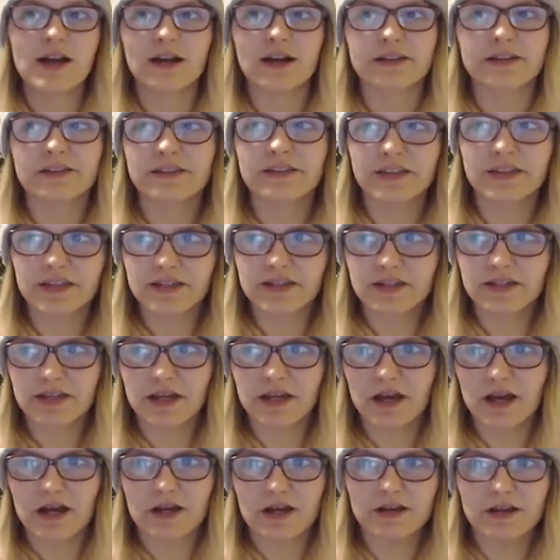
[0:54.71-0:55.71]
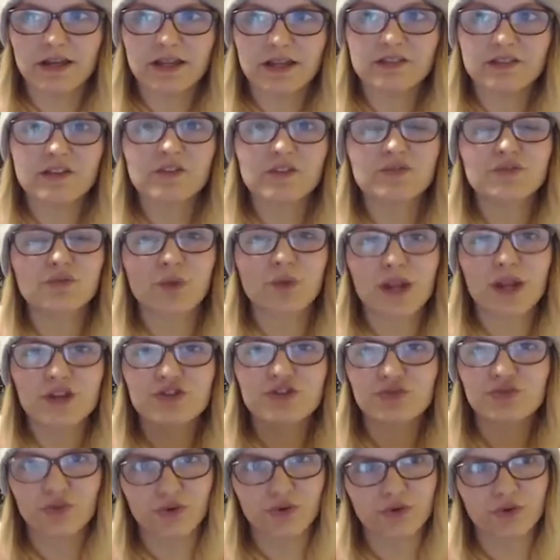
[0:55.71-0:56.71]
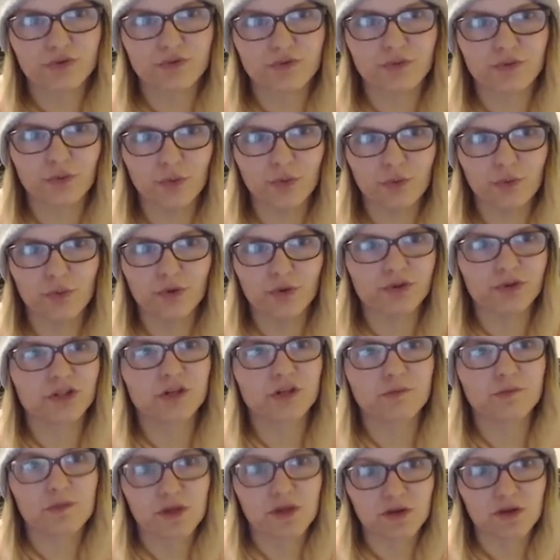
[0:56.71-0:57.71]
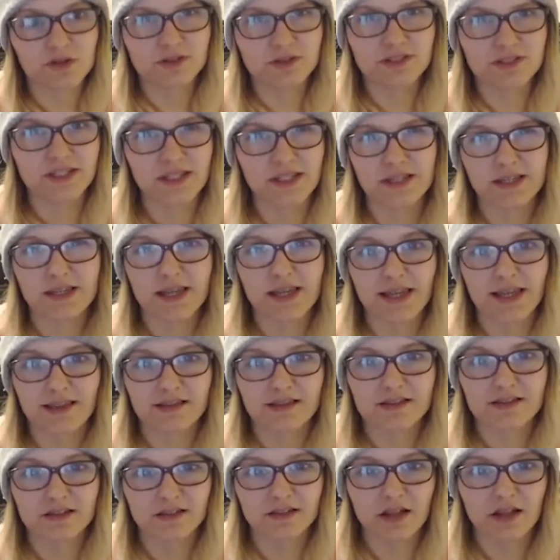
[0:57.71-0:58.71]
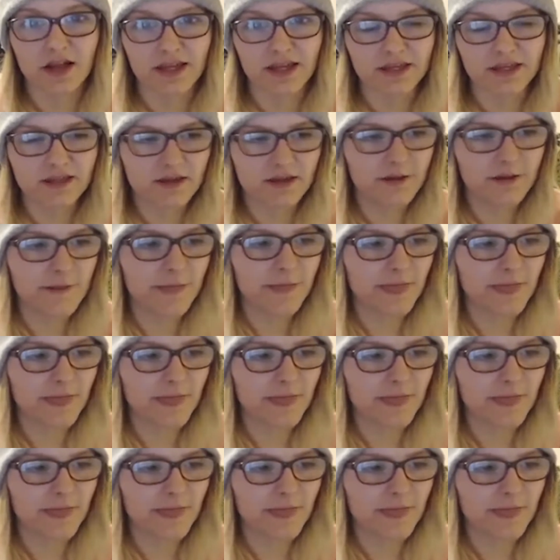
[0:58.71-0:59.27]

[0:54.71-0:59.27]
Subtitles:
I think it does ring true for what the community is like.